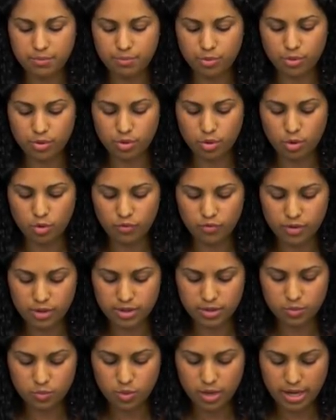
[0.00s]
board over
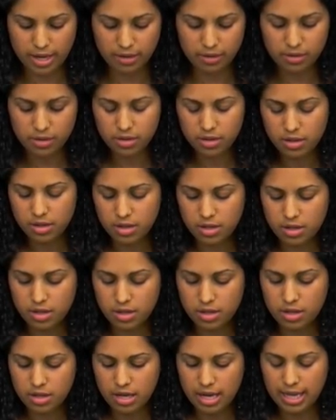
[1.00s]
as well.
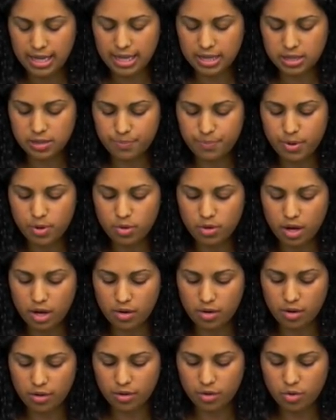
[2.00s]
I like to poke out
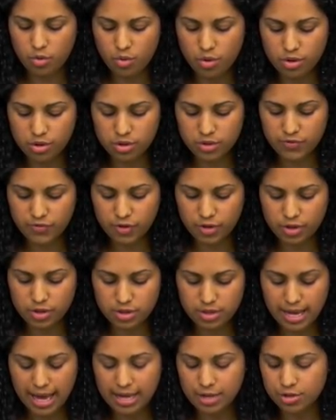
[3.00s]
all the corners
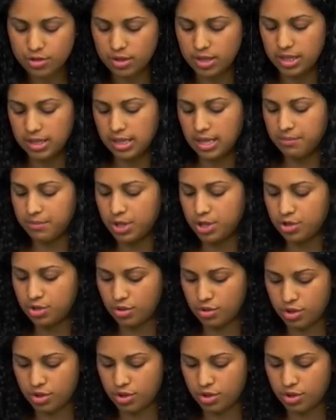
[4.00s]
first. Actually, let me show